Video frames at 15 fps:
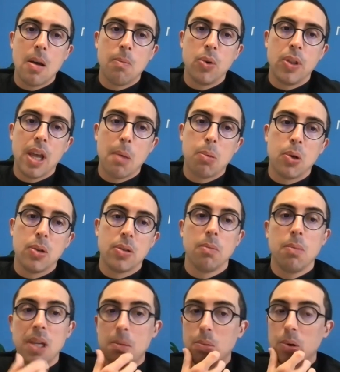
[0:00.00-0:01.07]
would that person
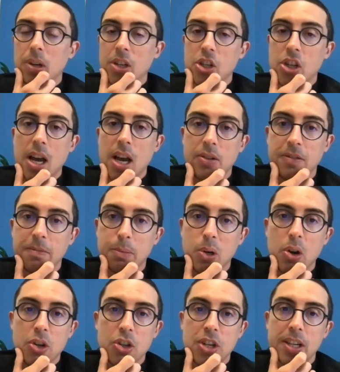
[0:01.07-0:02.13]
be put in charge of
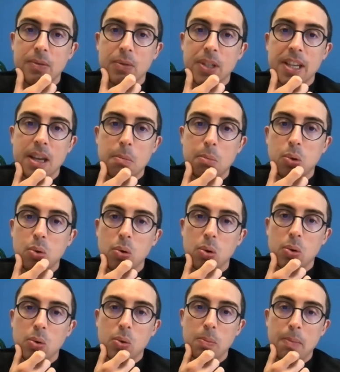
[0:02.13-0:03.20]
projects, for example,
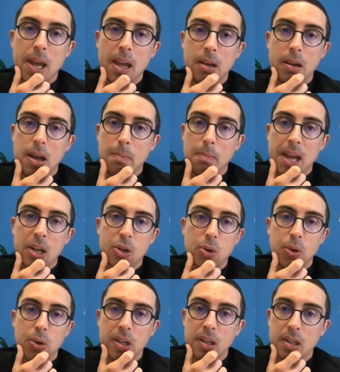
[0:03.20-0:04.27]
or
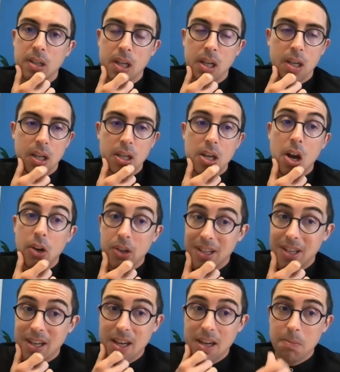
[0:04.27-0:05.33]
mentoring younger
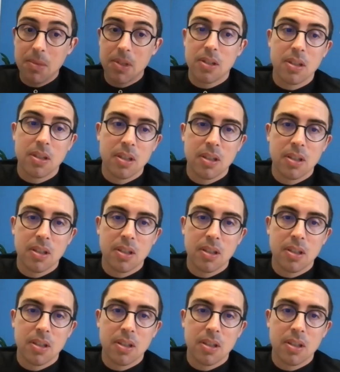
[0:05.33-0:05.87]
teams?